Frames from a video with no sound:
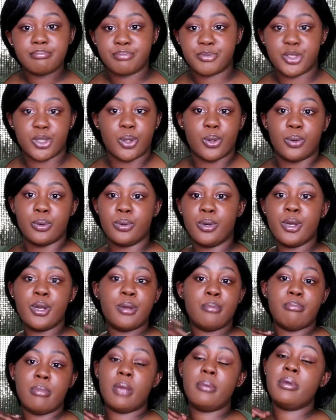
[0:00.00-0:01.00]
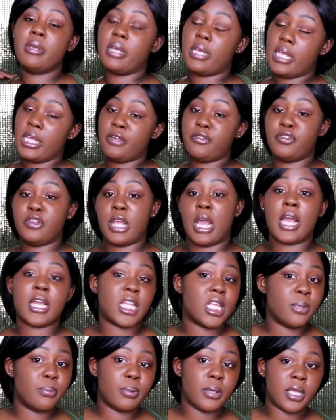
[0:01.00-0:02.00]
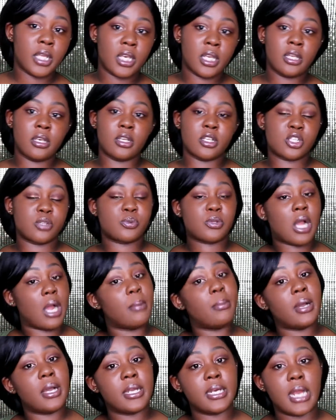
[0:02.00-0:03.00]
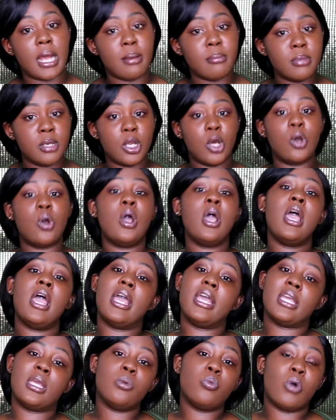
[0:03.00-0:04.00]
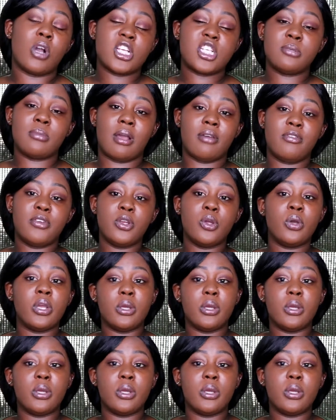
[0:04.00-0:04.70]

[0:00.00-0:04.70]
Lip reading: So maybe if y'all keep hitting the subscribe button down below and keep watching my video,